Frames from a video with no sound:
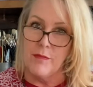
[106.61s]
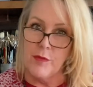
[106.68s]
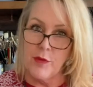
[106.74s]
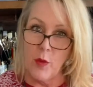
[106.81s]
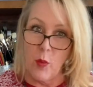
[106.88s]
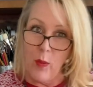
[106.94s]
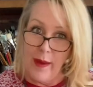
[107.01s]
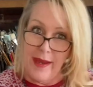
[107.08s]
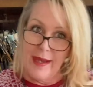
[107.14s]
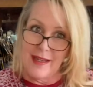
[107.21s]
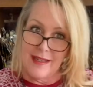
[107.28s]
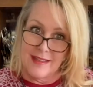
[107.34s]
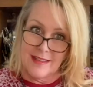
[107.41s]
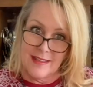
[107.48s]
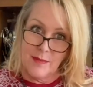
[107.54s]
the weight
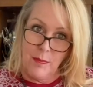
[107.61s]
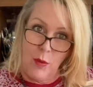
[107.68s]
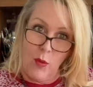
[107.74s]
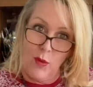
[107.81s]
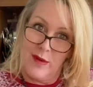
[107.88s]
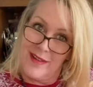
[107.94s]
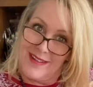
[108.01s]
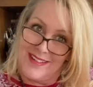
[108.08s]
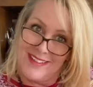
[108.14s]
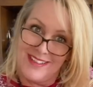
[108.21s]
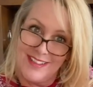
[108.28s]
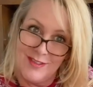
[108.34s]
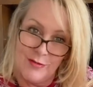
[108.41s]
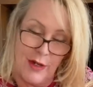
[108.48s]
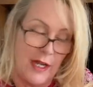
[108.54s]
is supported
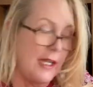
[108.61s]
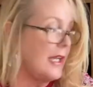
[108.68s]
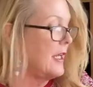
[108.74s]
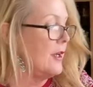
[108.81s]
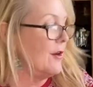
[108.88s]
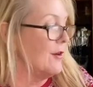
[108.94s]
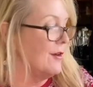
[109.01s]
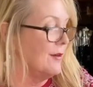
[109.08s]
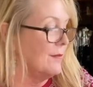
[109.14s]
right here.